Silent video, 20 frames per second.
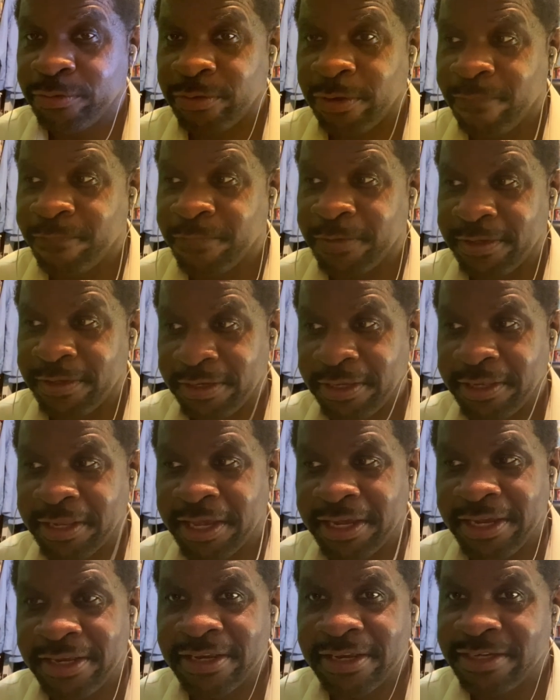Hopefully
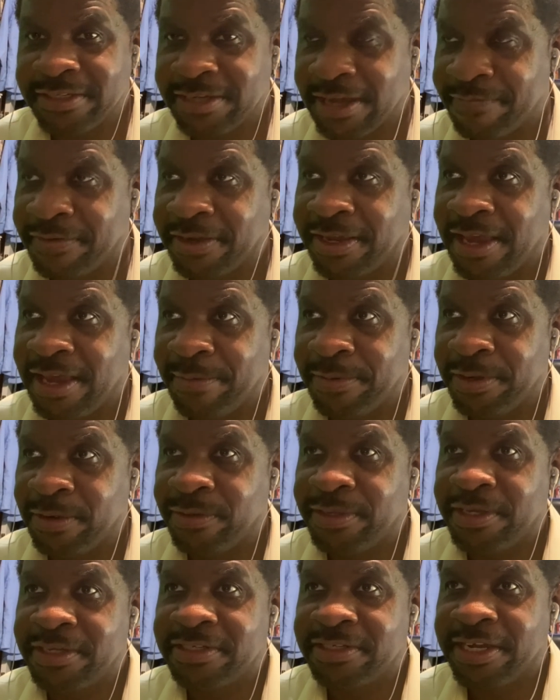he does have a cameo
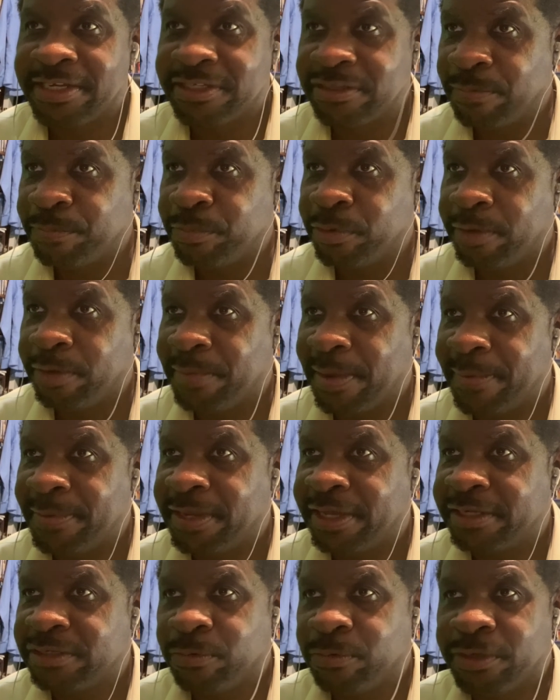in this at some point, maybe
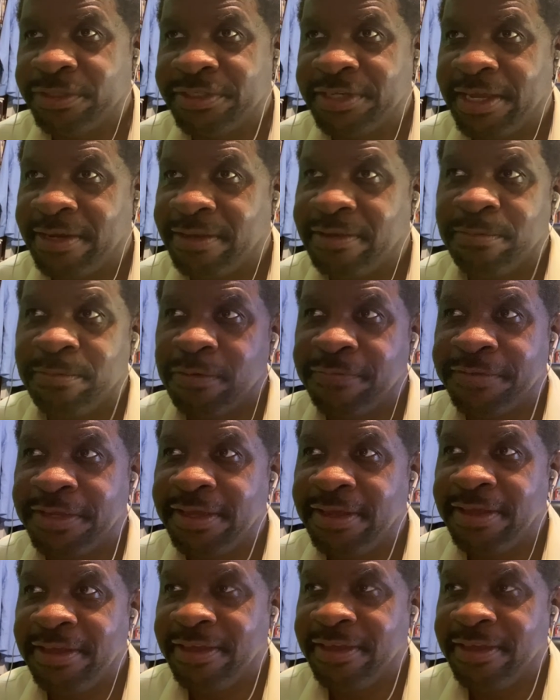like towards the end of the movie,